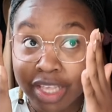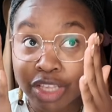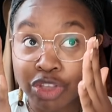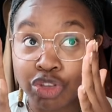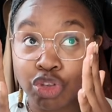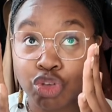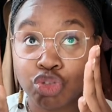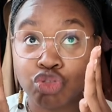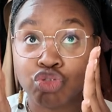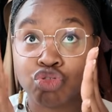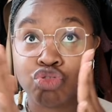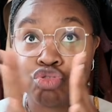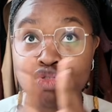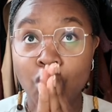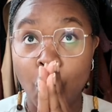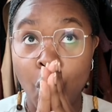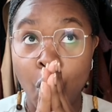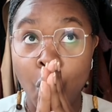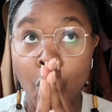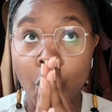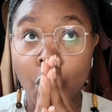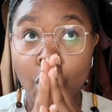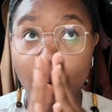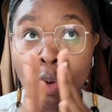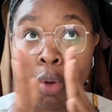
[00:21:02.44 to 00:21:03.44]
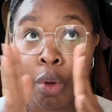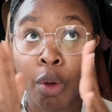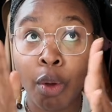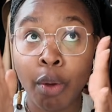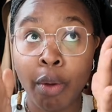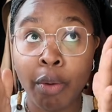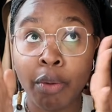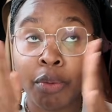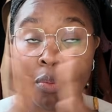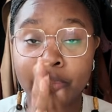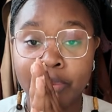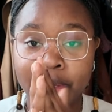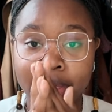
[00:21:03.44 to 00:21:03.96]
is so
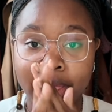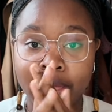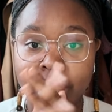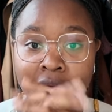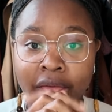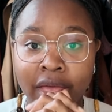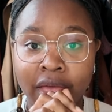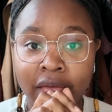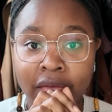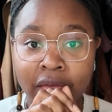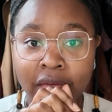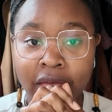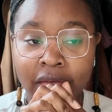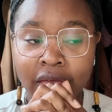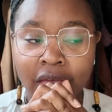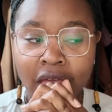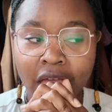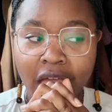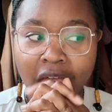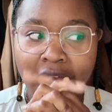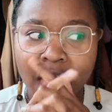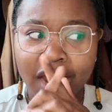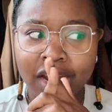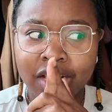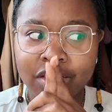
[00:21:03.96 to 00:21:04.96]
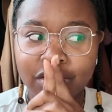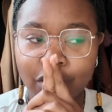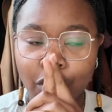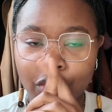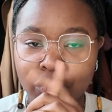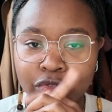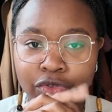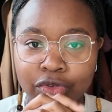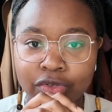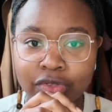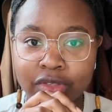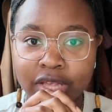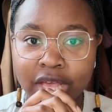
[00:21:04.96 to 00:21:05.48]
big, and it's
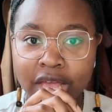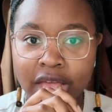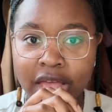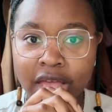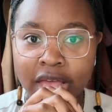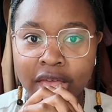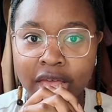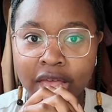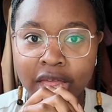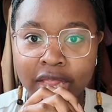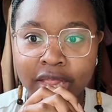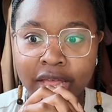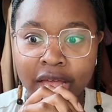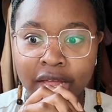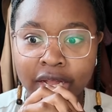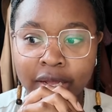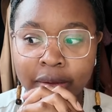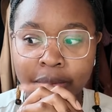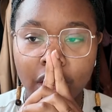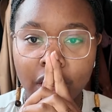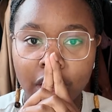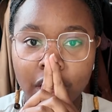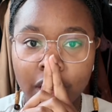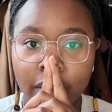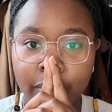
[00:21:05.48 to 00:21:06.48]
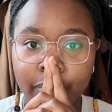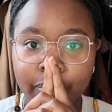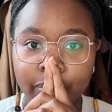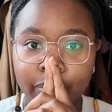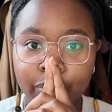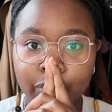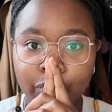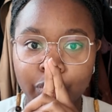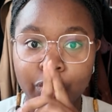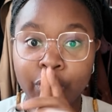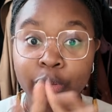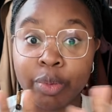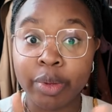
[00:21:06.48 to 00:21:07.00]
also saying that
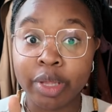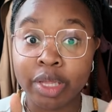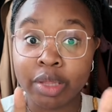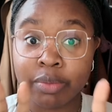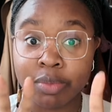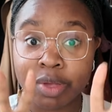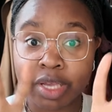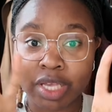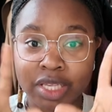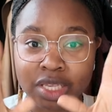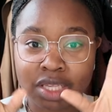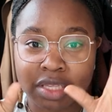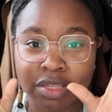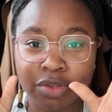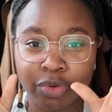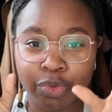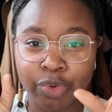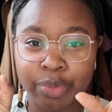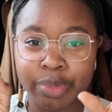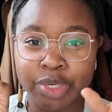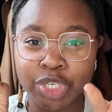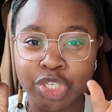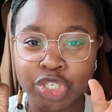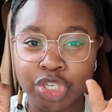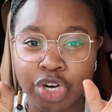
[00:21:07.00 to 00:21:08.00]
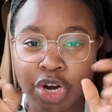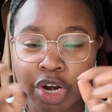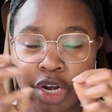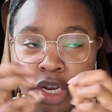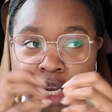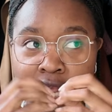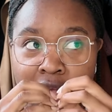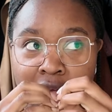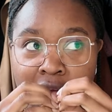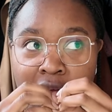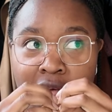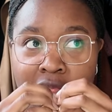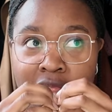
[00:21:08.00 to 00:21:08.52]
women, because it's a woman chart,
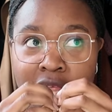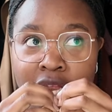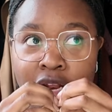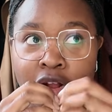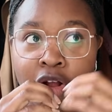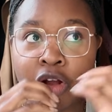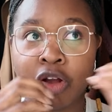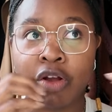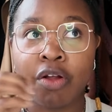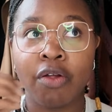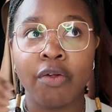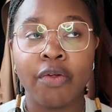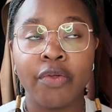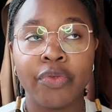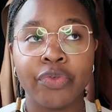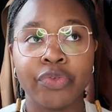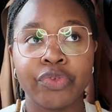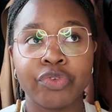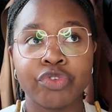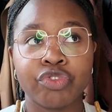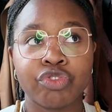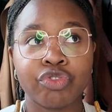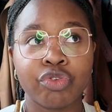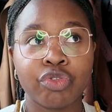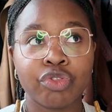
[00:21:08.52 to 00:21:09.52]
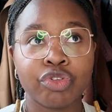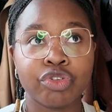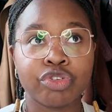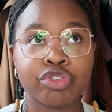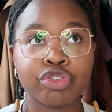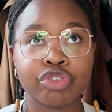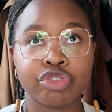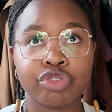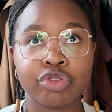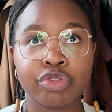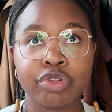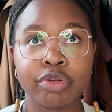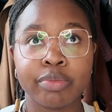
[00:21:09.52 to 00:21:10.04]
that our shoulder to
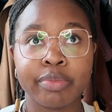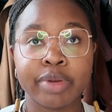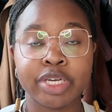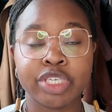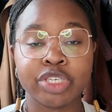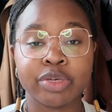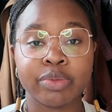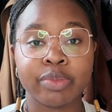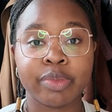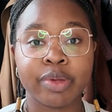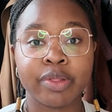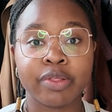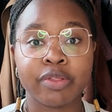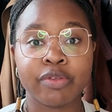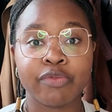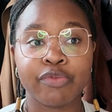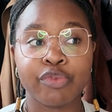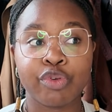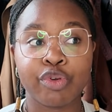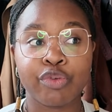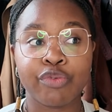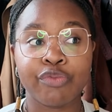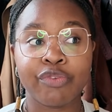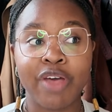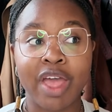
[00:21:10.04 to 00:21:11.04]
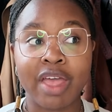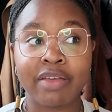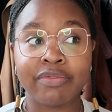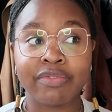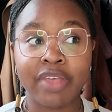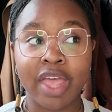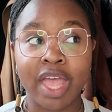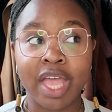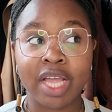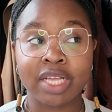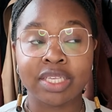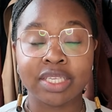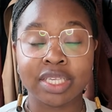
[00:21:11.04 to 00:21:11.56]
shoulder measurements for
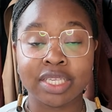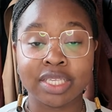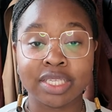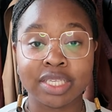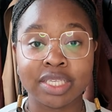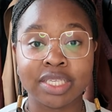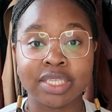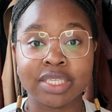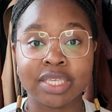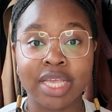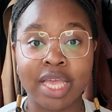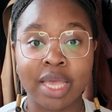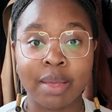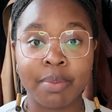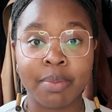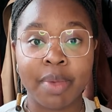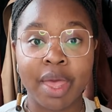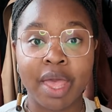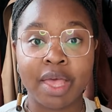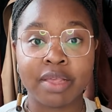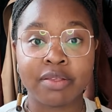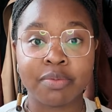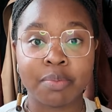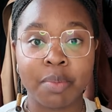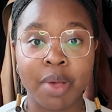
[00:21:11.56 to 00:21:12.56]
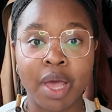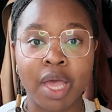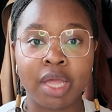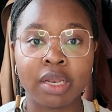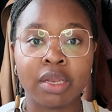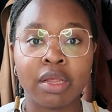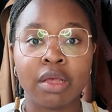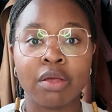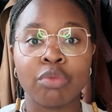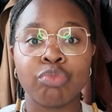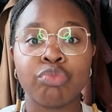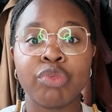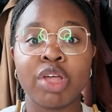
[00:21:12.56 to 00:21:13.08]
5X is the same as mine.
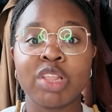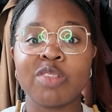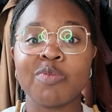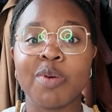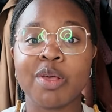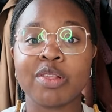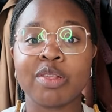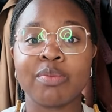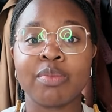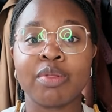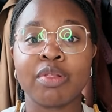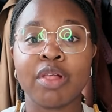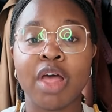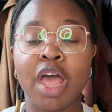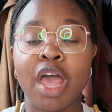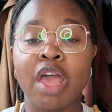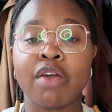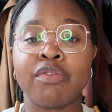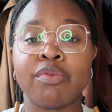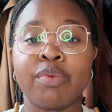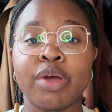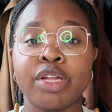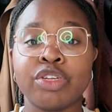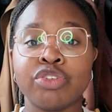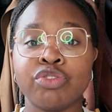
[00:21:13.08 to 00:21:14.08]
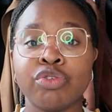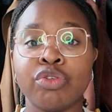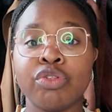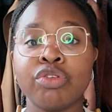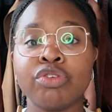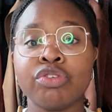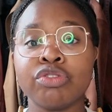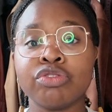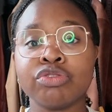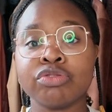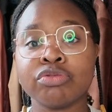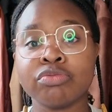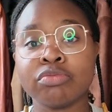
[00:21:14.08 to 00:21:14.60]
That's possible. I have wide
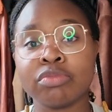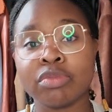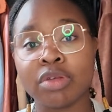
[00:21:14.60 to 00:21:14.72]
shoulders.